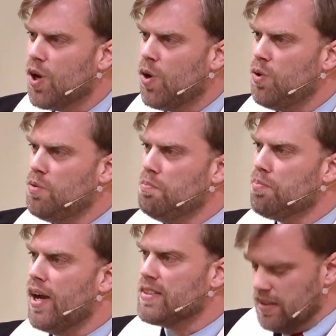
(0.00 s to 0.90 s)
own
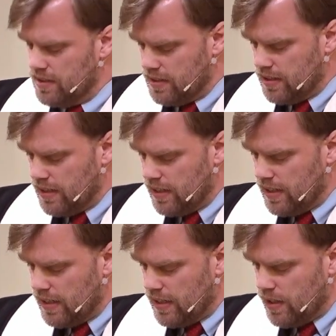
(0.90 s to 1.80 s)
presence
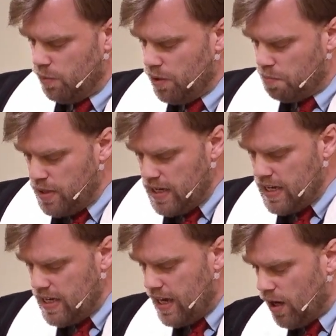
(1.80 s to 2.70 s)
will
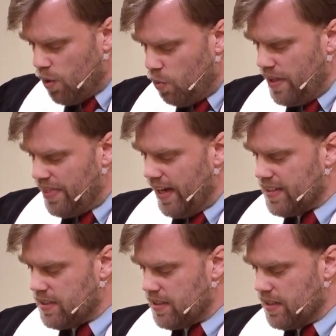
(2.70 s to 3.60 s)
be with
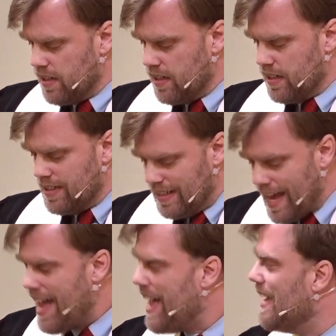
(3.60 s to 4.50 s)
us
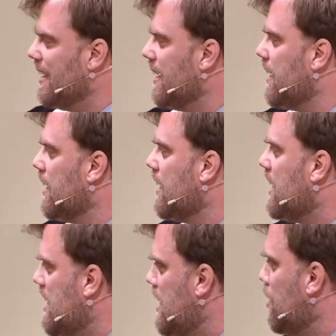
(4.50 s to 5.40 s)
today,
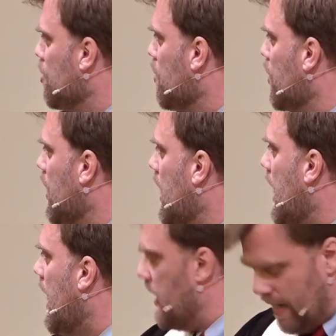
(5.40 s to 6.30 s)
here,
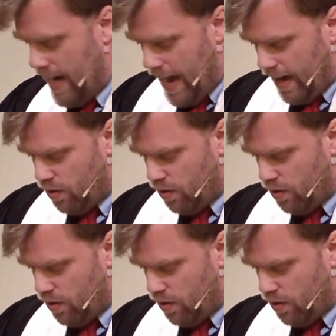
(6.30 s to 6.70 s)
and now.